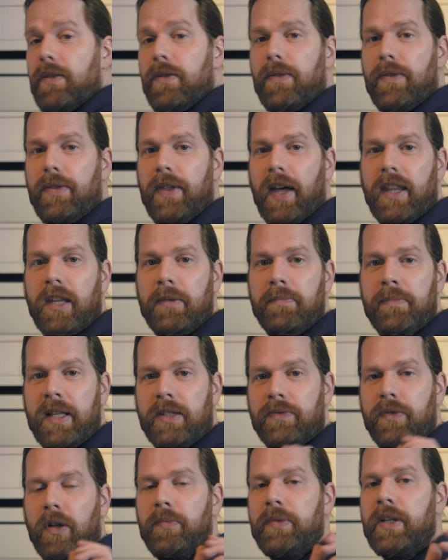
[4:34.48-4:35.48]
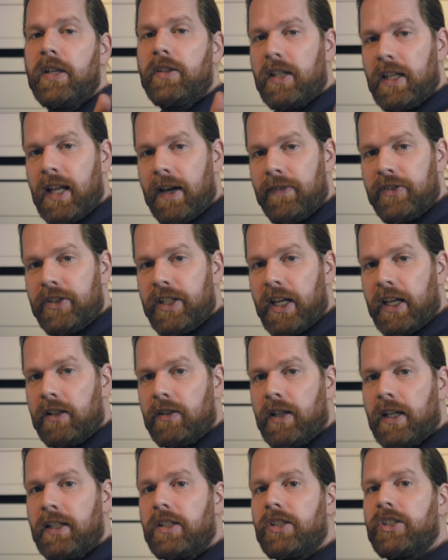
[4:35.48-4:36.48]
Then the mid will be on the left
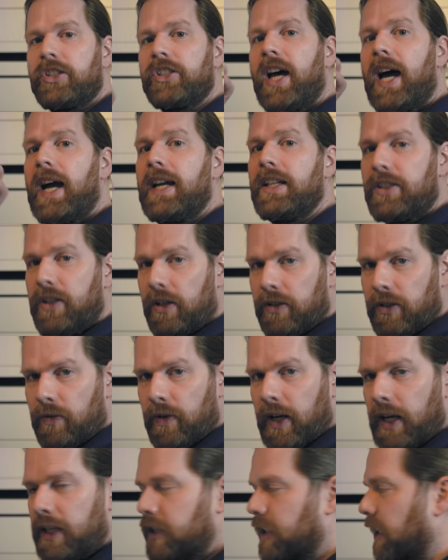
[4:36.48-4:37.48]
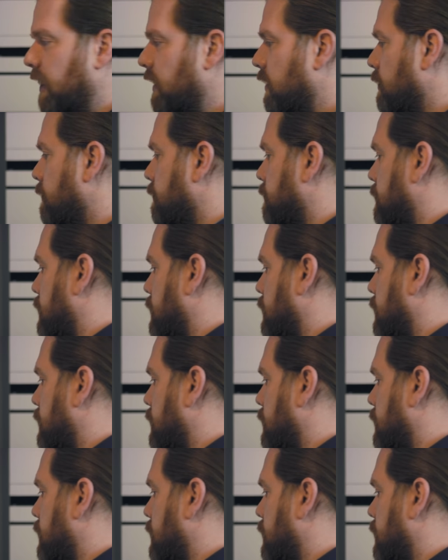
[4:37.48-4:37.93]
channel and the sides on the right channel.